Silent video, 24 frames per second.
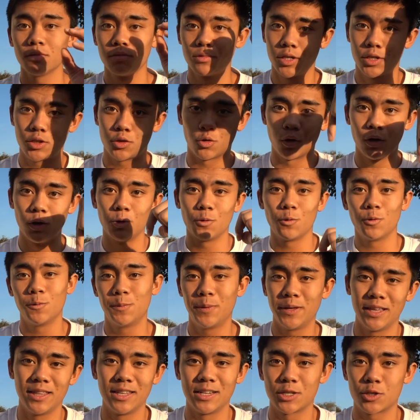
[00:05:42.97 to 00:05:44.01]
tutorial will
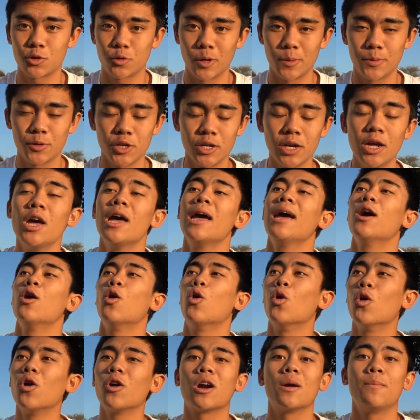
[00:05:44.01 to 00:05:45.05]
be in the description,
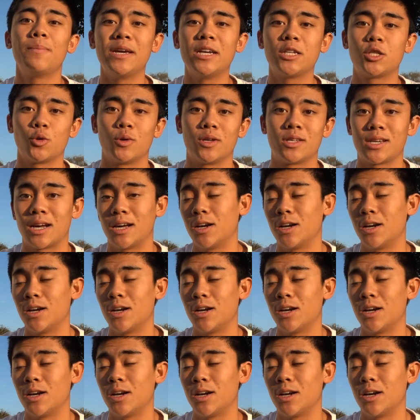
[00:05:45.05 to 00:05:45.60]
or a B-twist.